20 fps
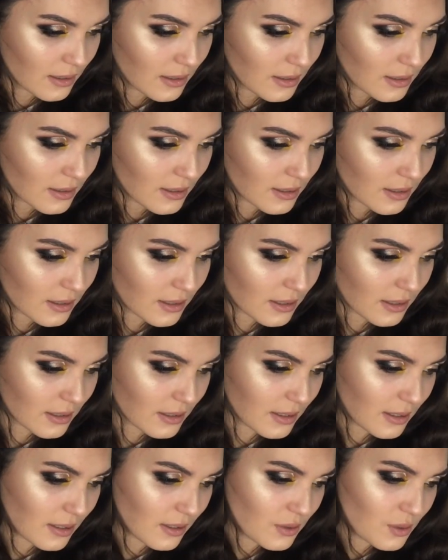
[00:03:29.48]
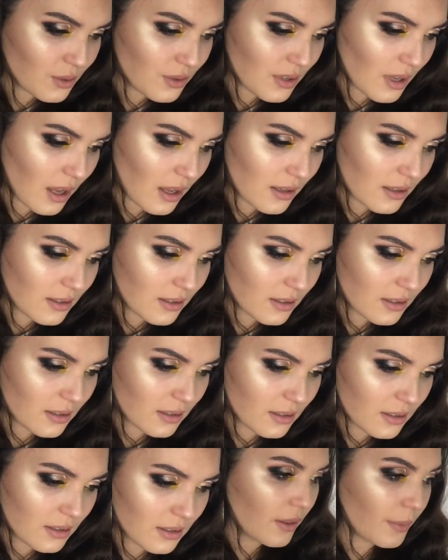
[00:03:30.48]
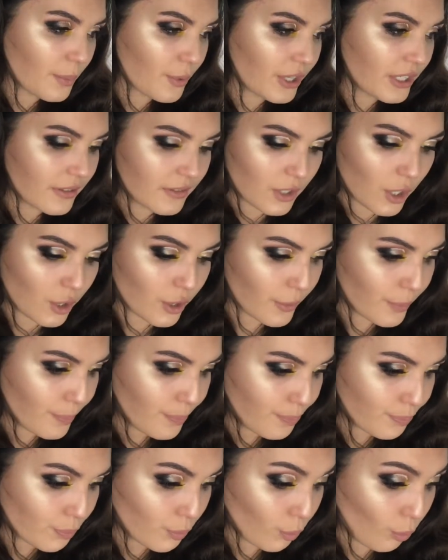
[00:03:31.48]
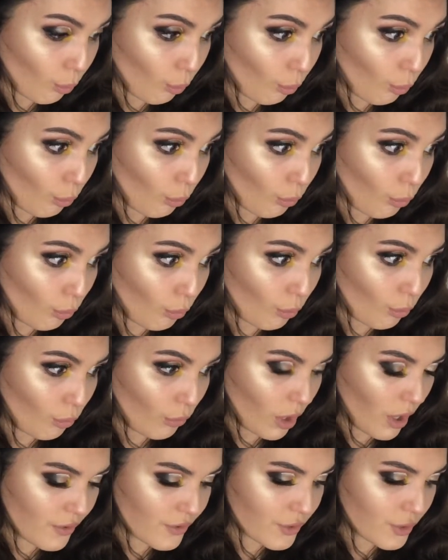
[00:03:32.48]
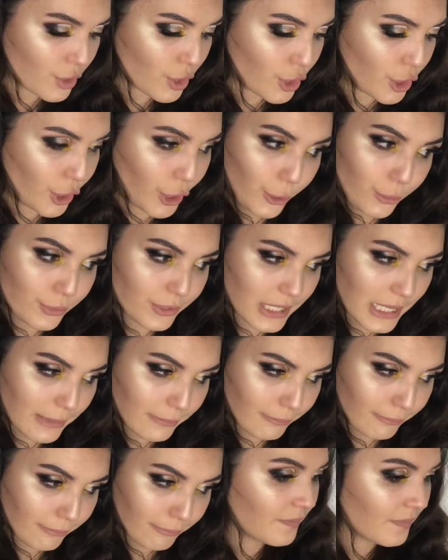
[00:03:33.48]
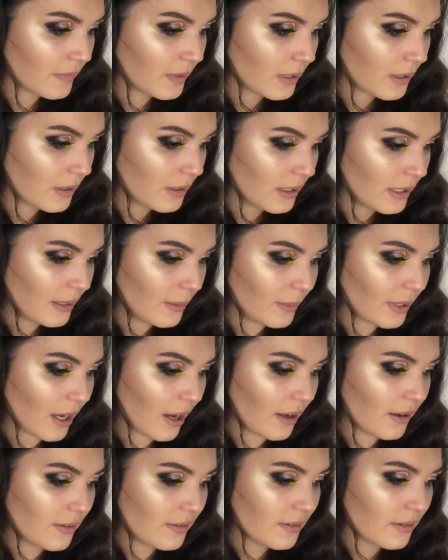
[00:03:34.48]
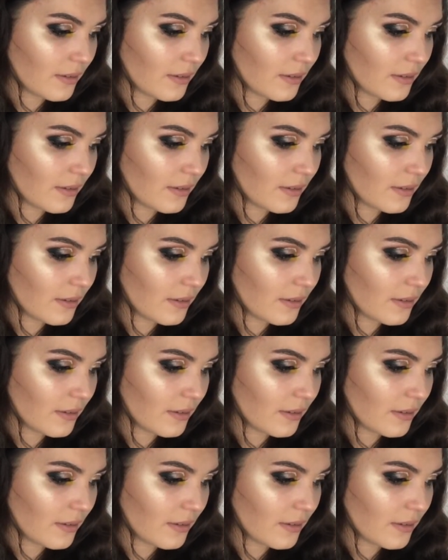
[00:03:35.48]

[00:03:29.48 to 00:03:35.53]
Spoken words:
Schnauzer? The breeder dog. Schnauzer? Here we go.